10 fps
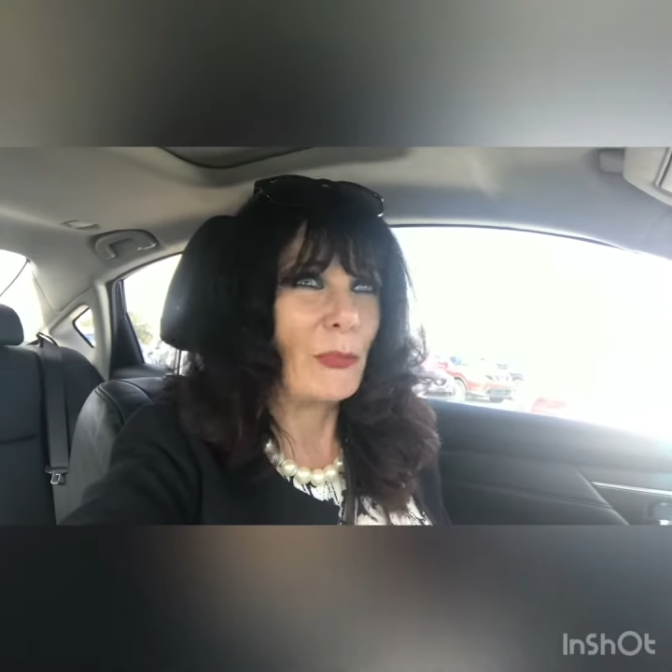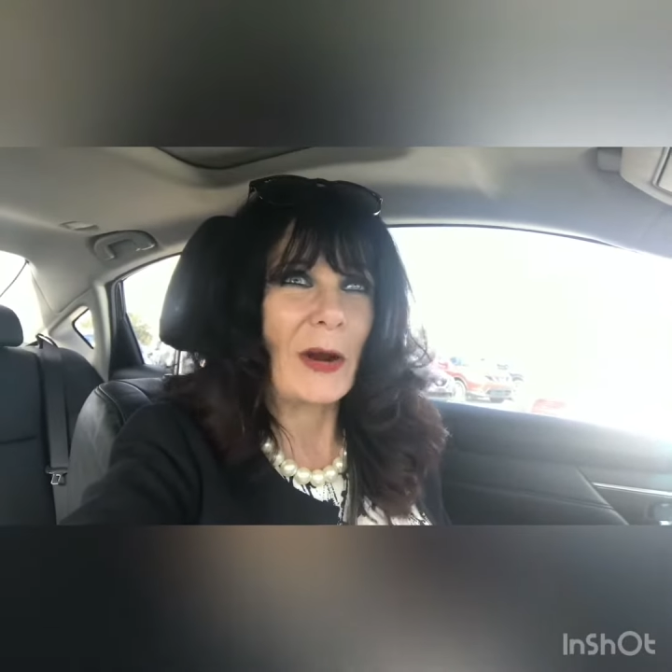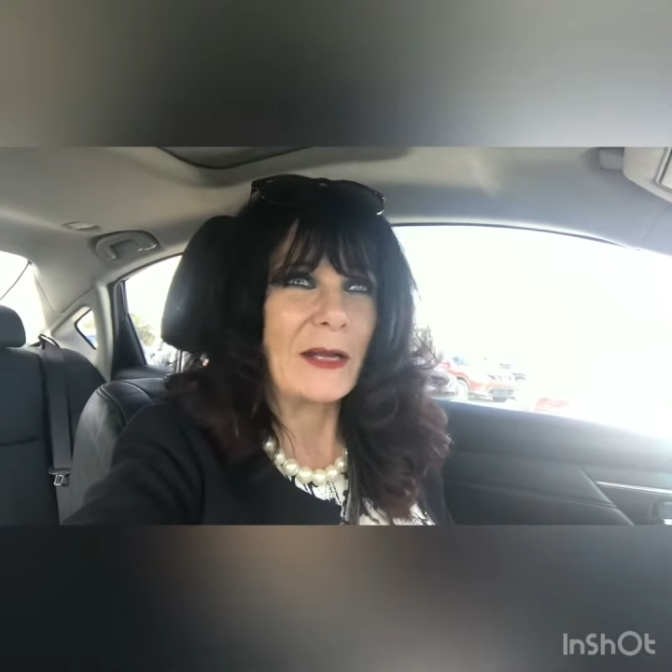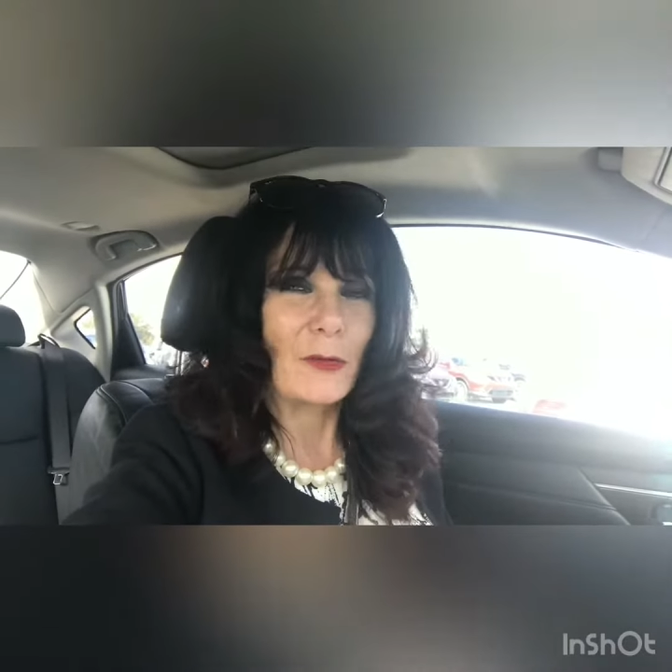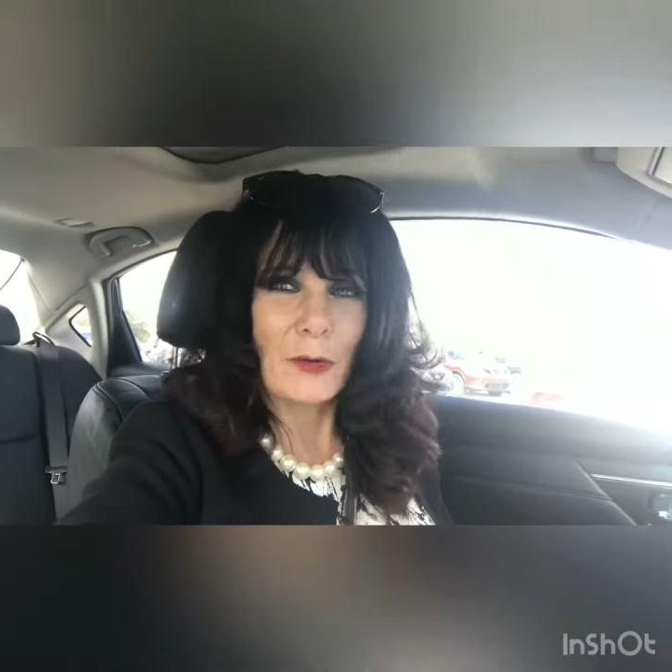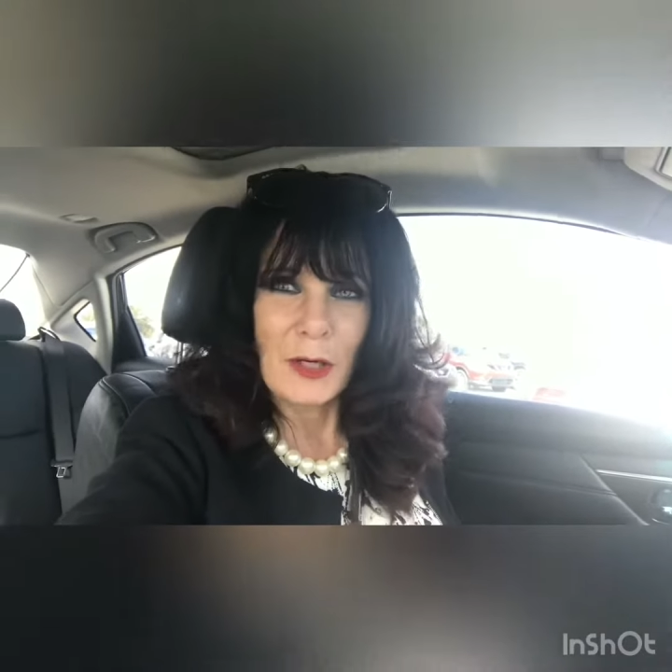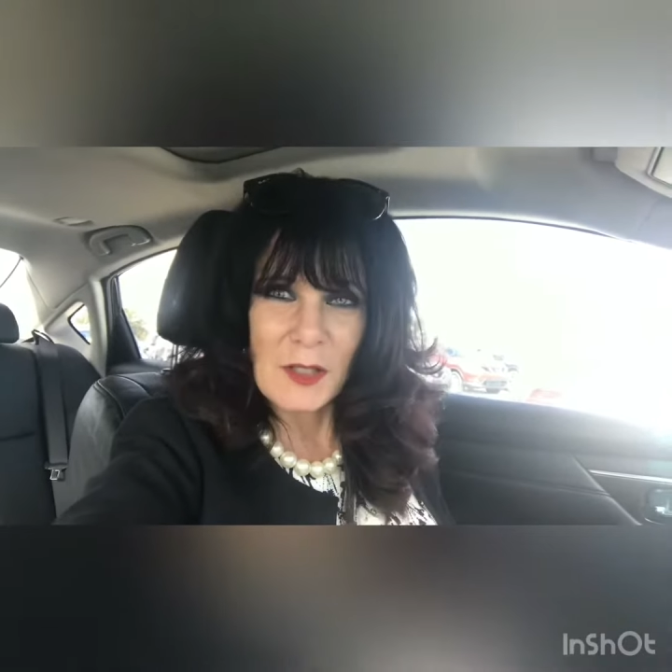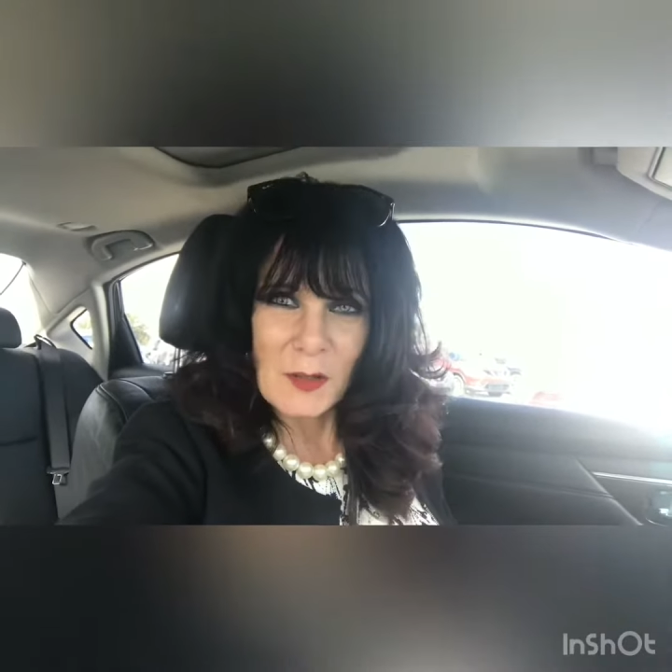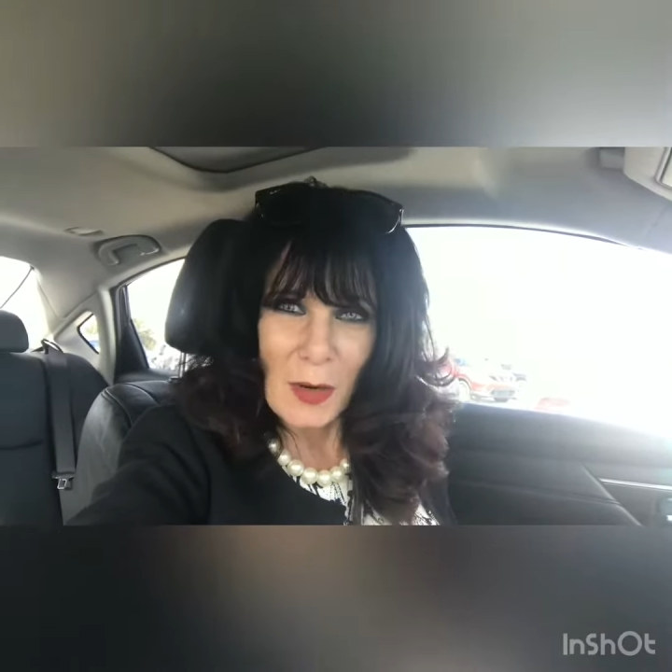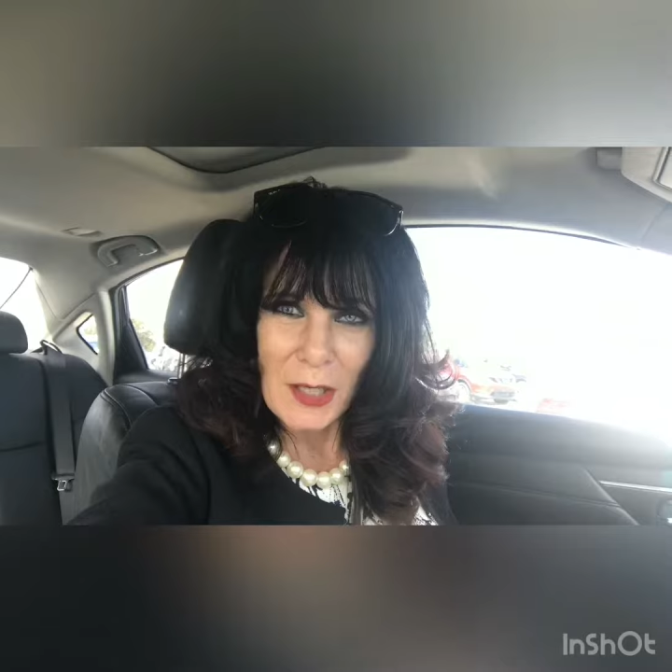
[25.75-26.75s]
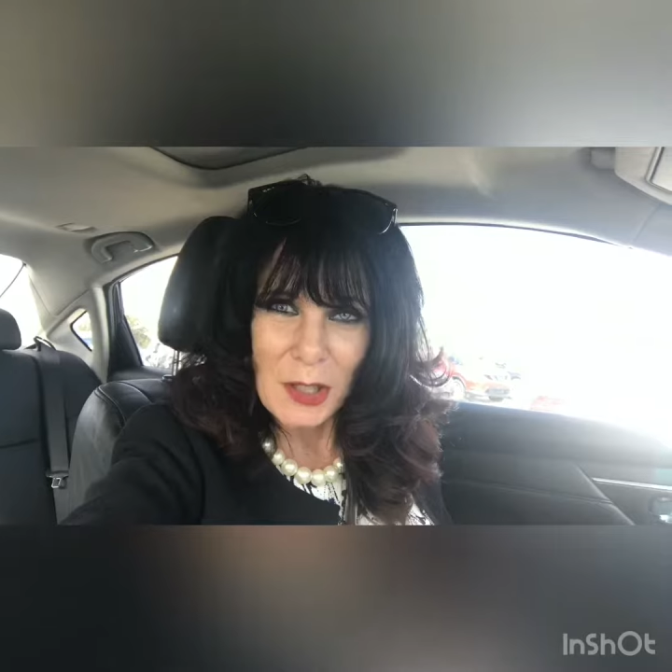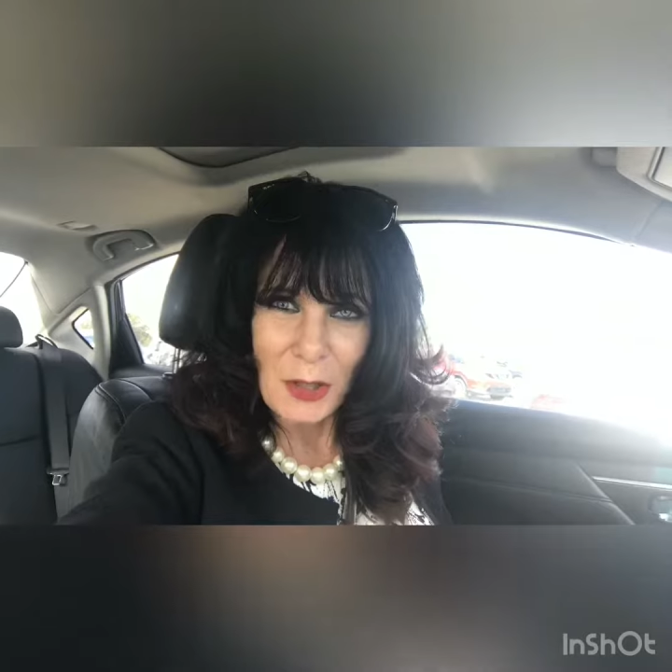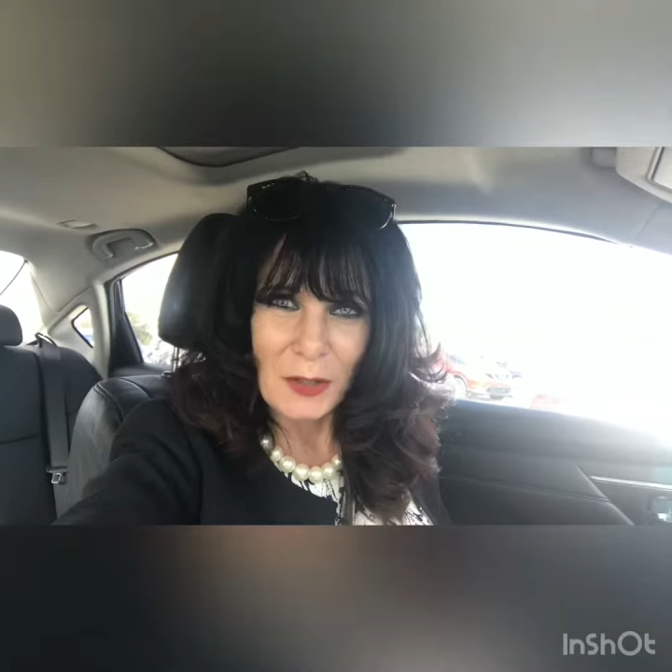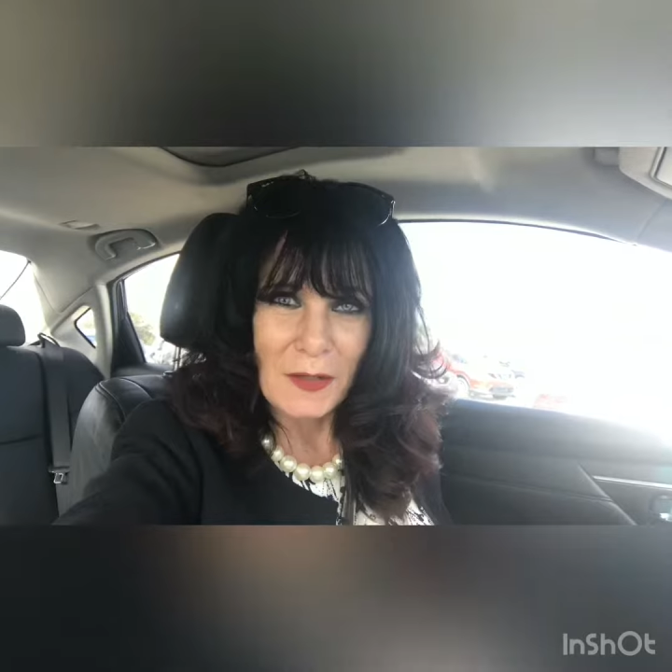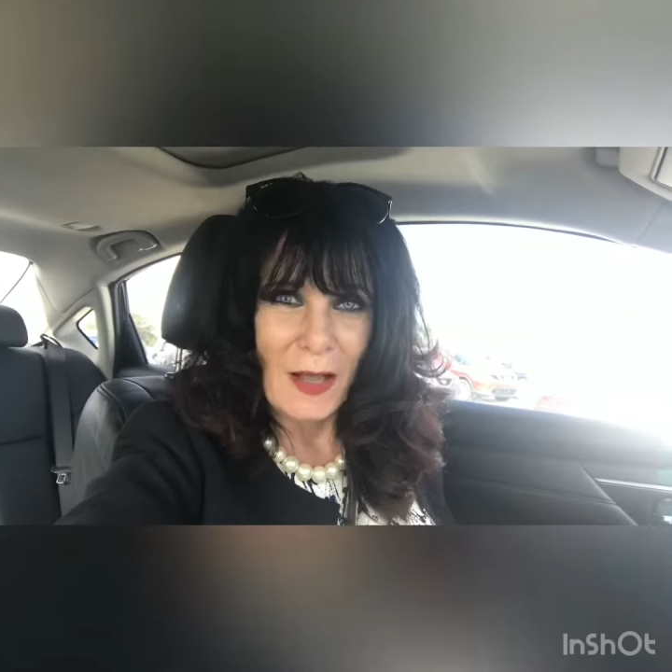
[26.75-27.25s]
bright orange
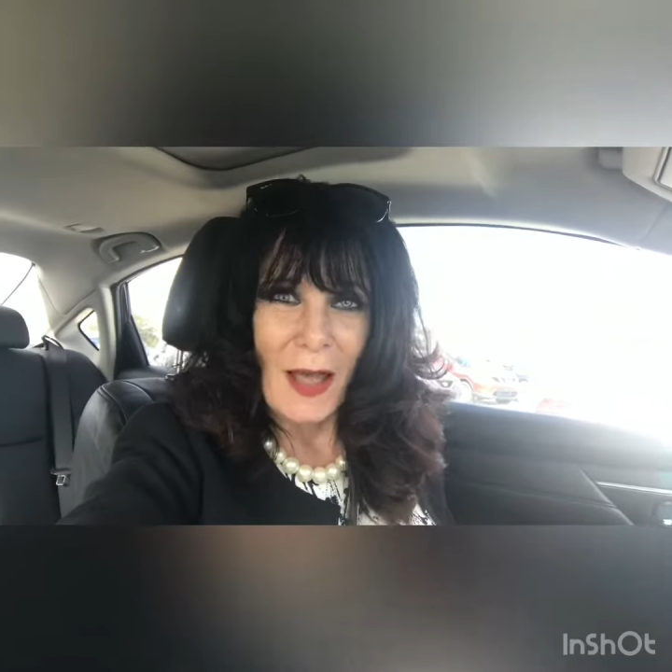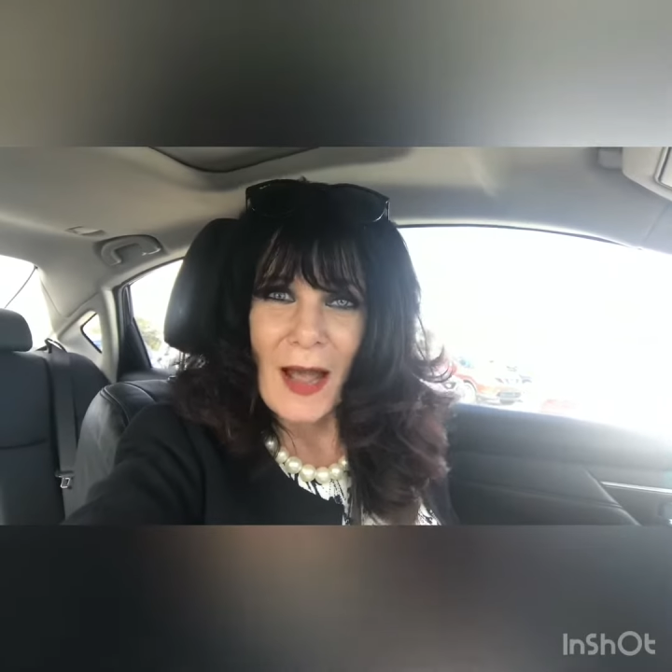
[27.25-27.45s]
sweatshirt